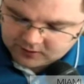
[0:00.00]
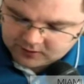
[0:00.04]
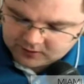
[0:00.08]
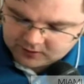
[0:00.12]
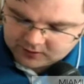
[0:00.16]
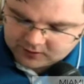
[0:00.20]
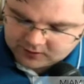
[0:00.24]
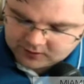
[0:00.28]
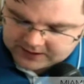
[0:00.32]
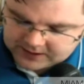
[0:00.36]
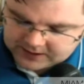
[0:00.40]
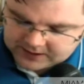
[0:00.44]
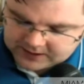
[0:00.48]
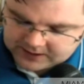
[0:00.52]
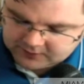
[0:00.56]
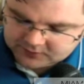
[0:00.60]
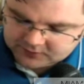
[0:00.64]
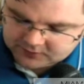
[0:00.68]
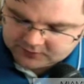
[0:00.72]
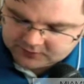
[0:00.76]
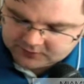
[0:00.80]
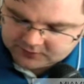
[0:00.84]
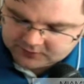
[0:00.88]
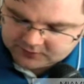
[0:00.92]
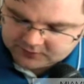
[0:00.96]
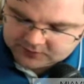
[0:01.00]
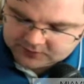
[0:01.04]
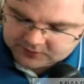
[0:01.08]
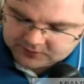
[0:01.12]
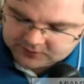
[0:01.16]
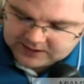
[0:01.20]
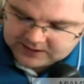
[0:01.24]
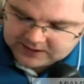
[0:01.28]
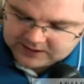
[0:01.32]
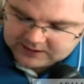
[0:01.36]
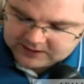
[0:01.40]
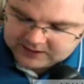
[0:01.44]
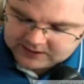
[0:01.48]
a theist who
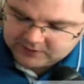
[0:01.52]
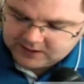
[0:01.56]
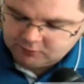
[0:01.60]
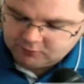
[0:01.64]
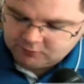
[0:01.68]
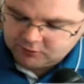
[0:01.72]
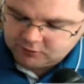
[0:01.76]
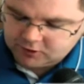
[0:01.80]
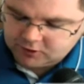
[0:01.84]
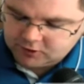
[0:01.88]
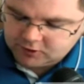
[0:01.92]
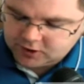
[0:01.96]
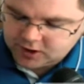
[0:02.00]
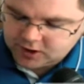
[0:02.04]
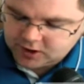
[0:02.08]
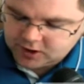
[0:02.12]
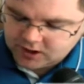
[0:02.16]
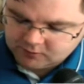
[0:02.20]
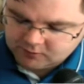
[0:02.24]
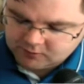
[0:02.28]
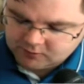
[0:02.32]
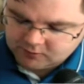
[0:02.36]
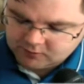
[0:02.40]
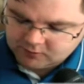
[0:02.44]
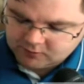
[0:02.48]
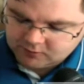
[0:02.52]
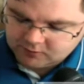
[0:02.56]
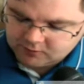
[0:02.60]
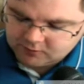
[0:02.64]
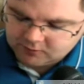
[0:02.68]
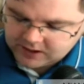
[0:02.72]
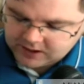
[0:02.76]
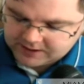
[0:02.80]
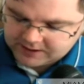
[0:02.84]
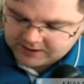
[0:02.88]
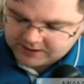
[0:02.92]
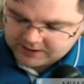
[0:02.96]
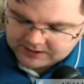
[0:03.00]
say, without God or
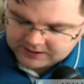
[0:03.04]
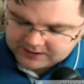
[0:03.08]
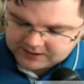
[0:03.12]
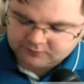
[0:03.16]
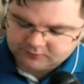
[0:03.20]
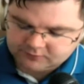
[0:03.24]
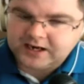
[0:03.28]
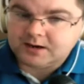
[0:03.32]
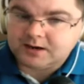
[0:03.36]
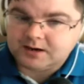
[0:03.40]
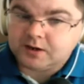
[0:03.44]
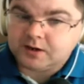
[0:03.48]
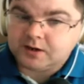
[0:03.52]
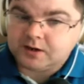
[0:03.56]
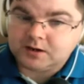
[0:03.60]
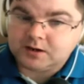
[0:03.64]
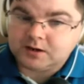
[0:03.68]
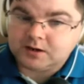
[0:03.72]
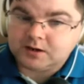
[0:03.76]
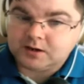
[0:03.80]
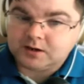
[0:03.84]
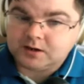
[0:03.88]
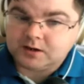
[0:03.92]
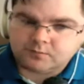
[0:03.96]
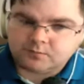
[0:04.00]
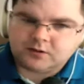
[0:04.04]
afterlife, there can't be a purpose?